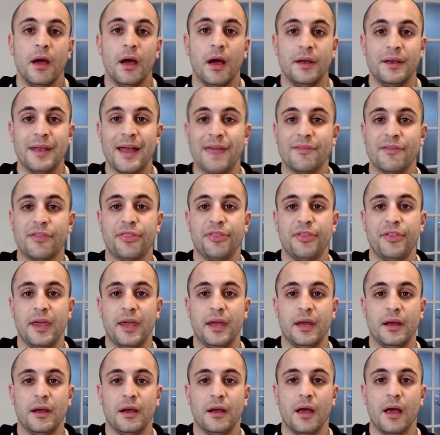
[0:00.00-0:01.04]
Another
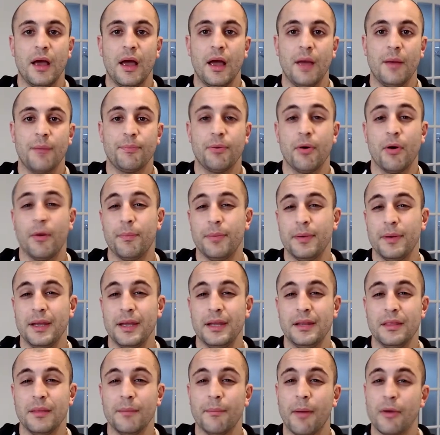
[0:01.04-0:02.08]
thing,
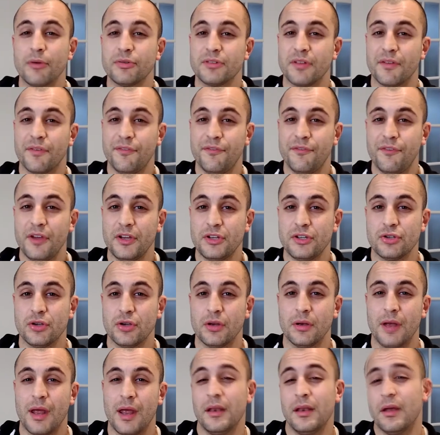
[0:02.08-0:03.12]
probably the most
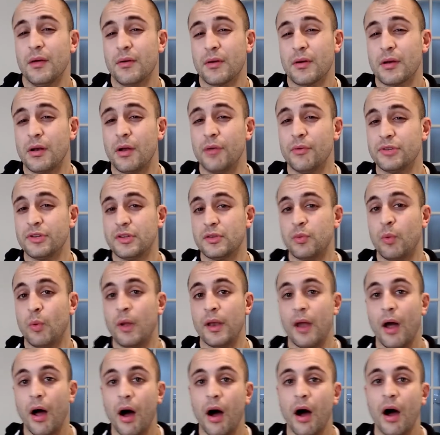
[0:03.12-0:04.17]
efficient and the closest
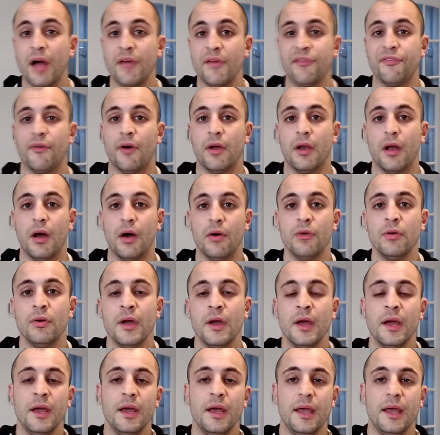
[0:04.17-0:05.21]
one I follow,
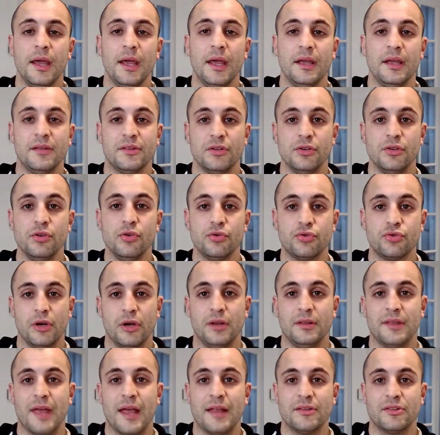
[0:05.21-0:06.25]
is a
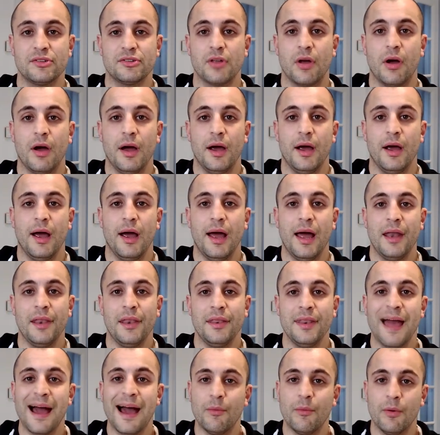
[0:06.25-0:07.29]
nutrient dense diet,
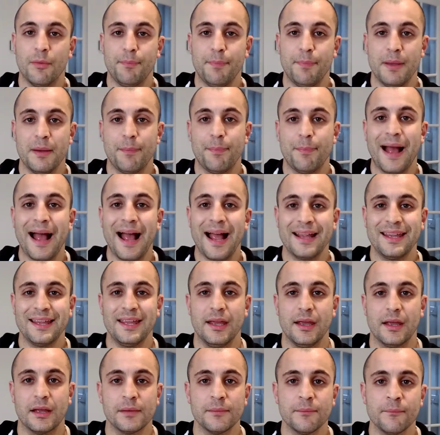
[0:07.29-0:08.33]
and that would be
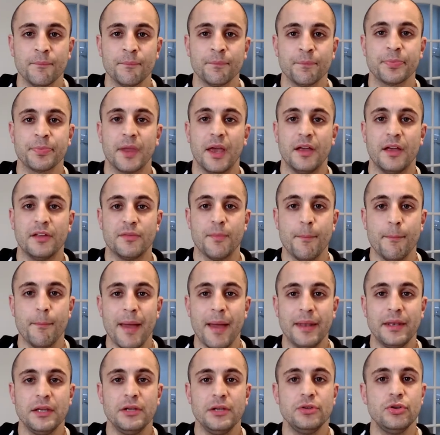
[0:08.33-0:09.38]
packing as
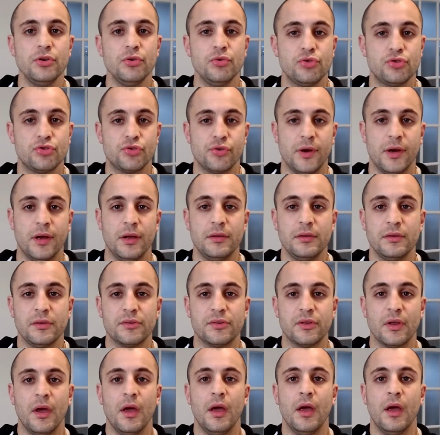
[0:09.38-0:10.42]
many
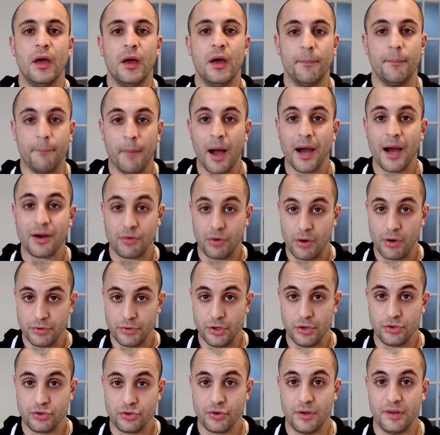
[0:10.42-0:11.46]
nutrients,
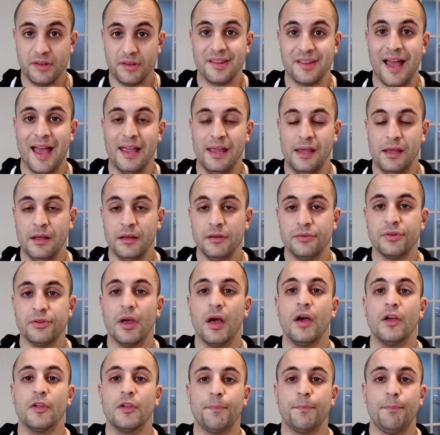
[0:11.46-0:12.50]
micronutrients that is,
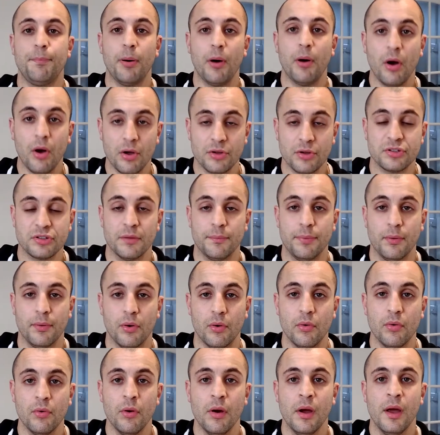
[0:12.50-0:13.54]
as
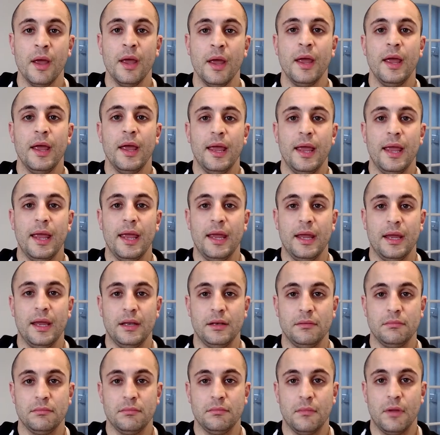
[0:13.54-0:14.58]
possible
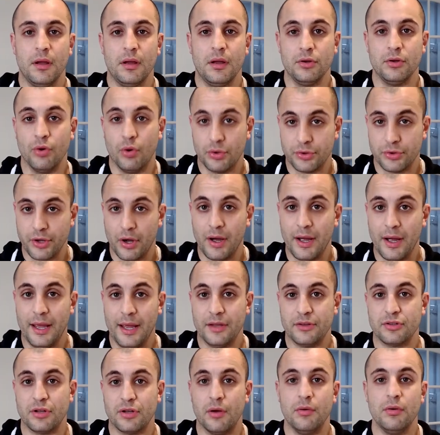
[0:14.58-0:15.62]
in your
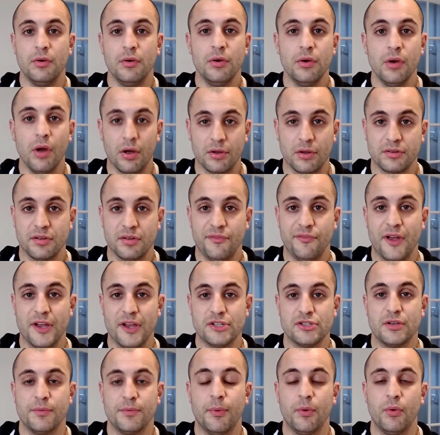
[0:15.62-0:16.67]
diet. So lots of
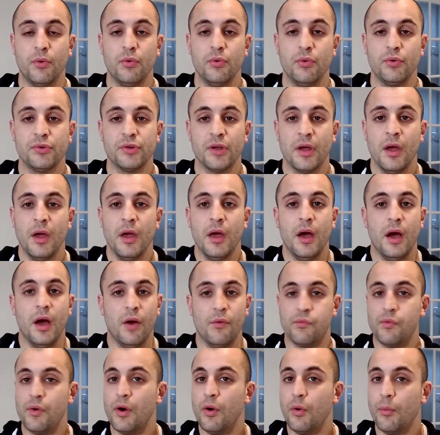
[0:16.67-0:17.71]
vegetables, a
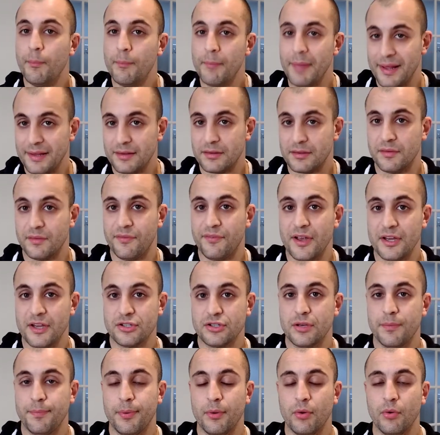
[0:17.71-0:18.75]
real mix of
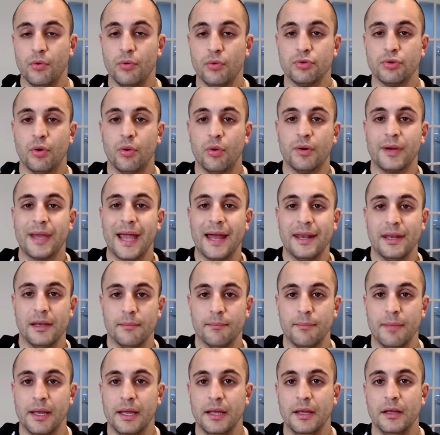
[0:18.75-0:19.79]
vegetables, organic
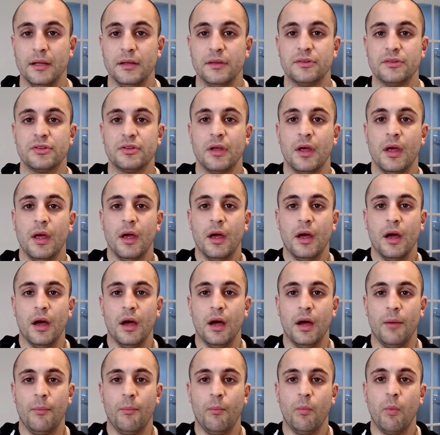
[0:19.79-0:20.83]
meats,
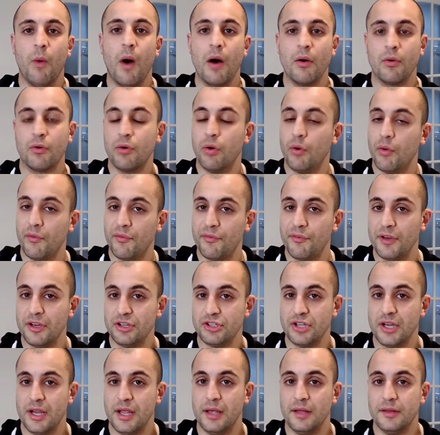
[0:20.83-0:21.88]
um, wild caught
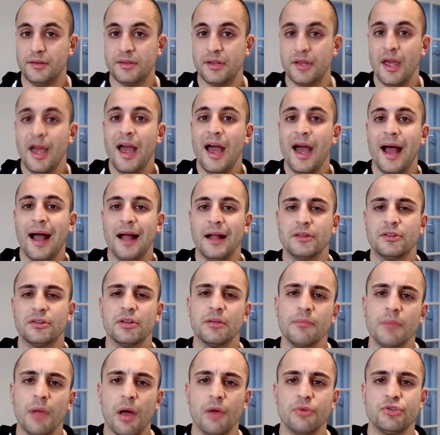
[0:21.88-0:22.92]
fishes, and
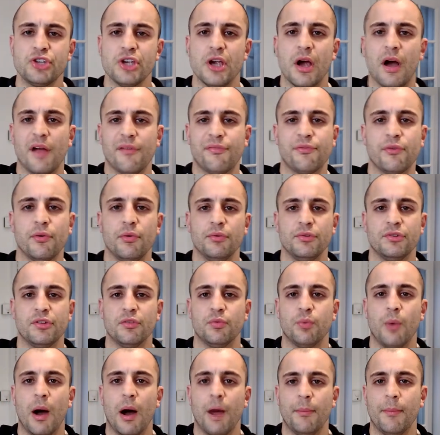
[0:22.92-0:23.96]
some low G I fruits
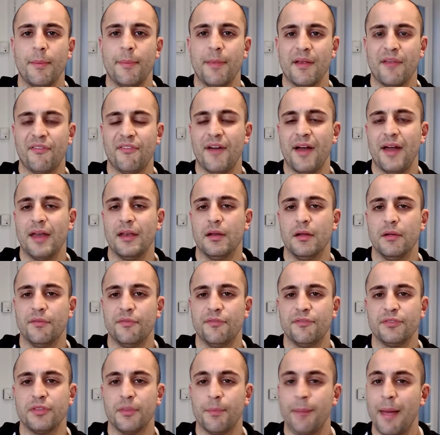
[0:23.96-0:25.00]
as well. I'm a big fan of
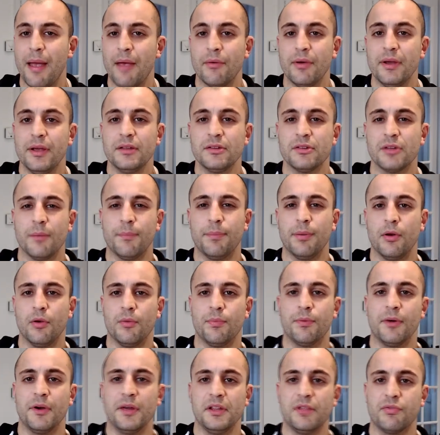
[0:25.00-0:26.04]
the berries, so
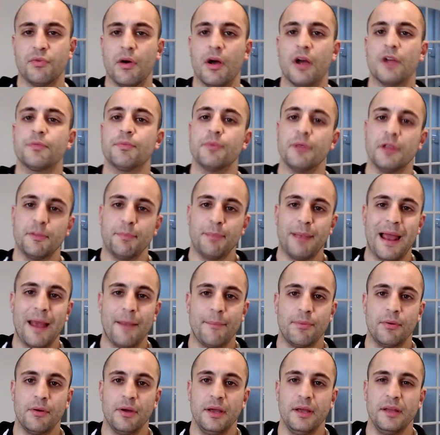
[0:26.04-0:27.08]
blueberries, raspberries,
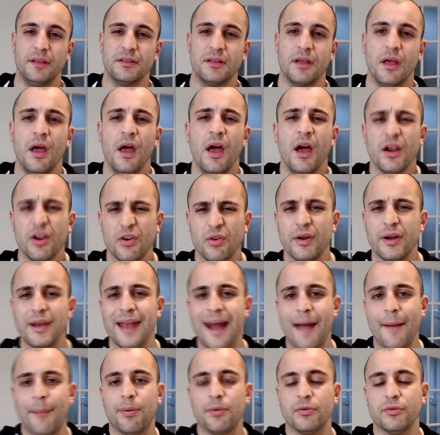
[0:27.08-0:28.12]
blackberries, green
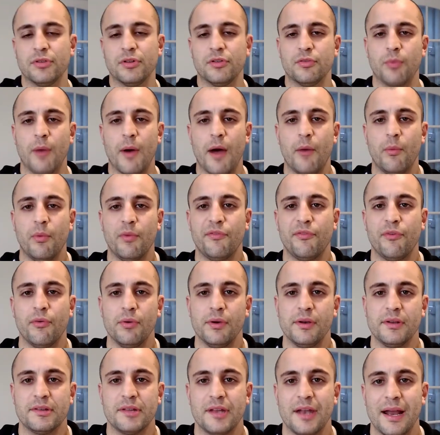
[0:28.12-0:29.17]
apples as well will fall
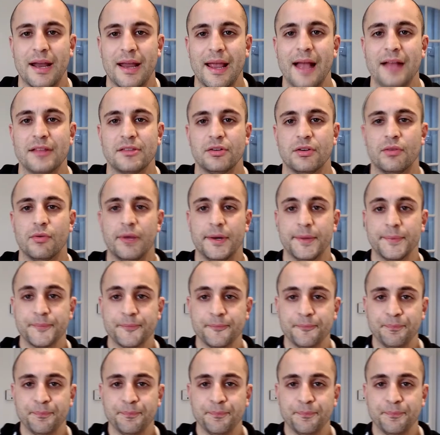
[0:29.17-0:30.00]
into that category.